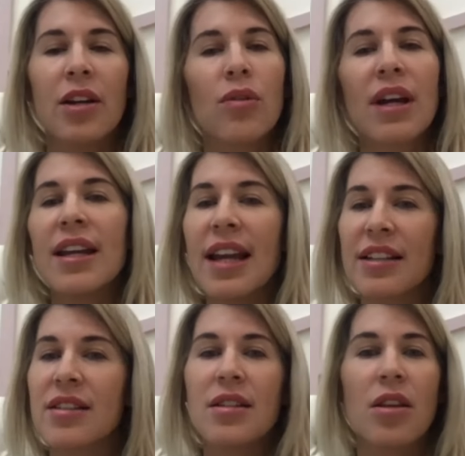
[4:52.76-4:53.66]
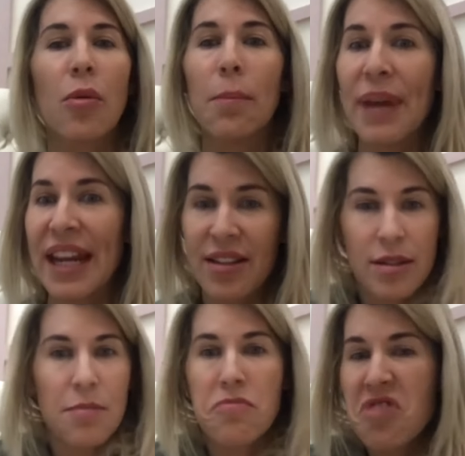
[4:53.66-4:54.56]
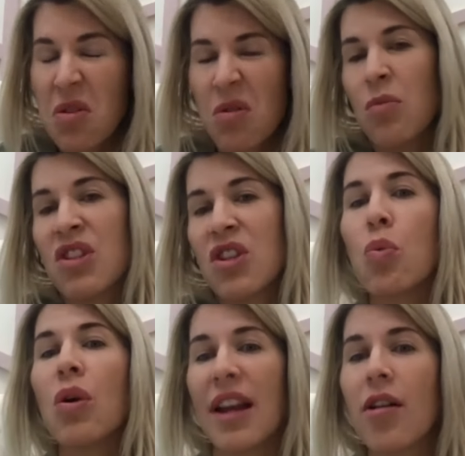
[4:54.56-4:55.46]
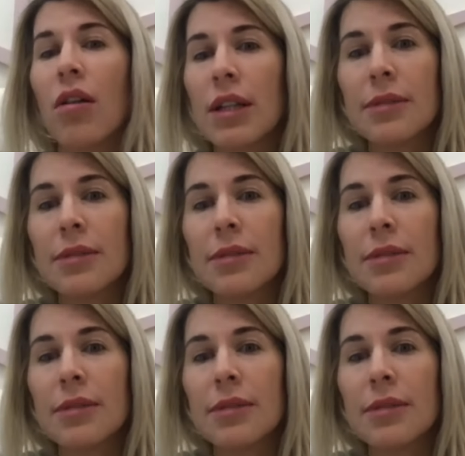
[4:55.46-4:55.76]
connected to their base, which is what I call it.